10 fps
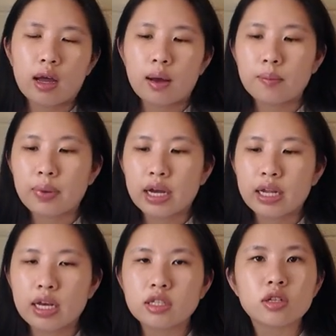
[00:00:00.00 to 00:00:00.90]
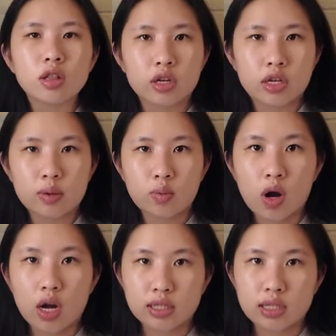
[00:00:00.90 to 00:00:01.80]
But it's a learning
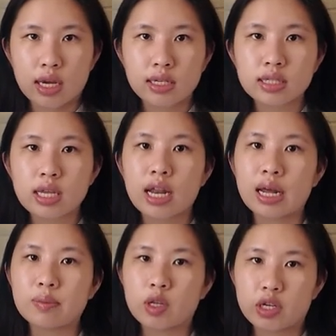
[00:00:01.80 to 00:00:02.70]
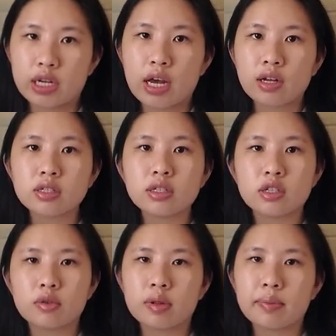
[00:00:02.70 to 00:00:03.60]
process and I'm learning how to
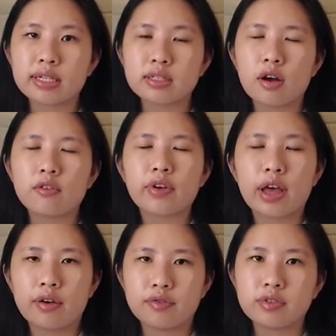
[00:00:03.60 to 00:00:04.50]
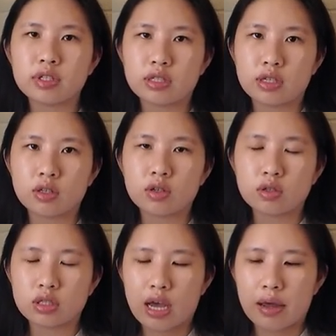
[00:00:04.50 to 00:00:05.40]
deal with myself every single
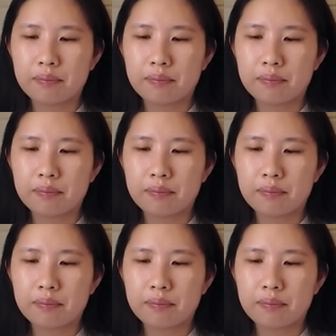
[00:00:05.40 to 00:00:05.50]
day.